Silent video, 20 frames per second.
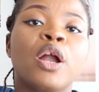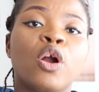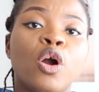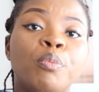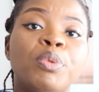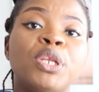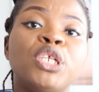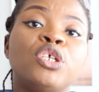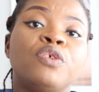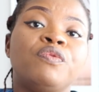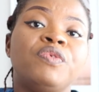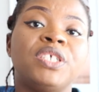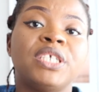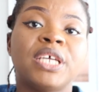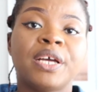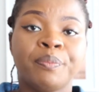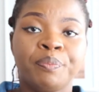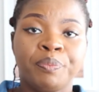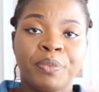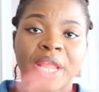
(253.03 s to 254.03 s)
Complete your
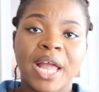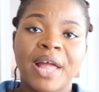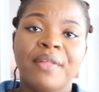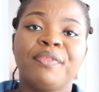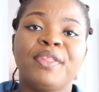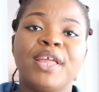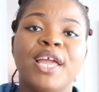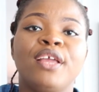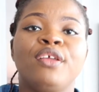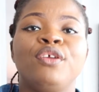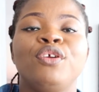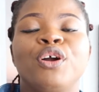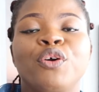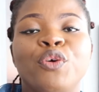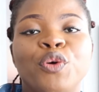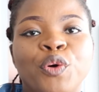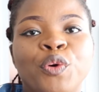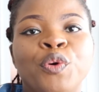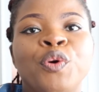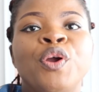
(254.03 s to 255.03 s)
visa, and then
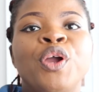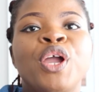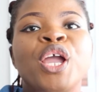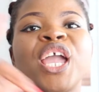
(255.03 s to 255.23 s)
you go.